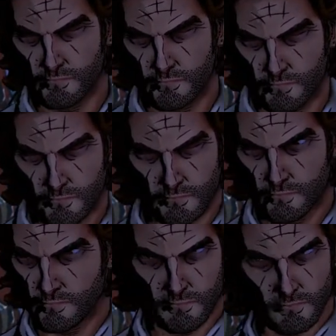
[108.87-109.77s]
That was
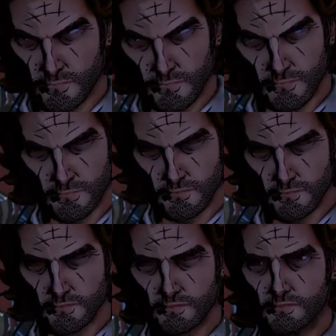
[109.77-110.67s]
rough. Had to be done.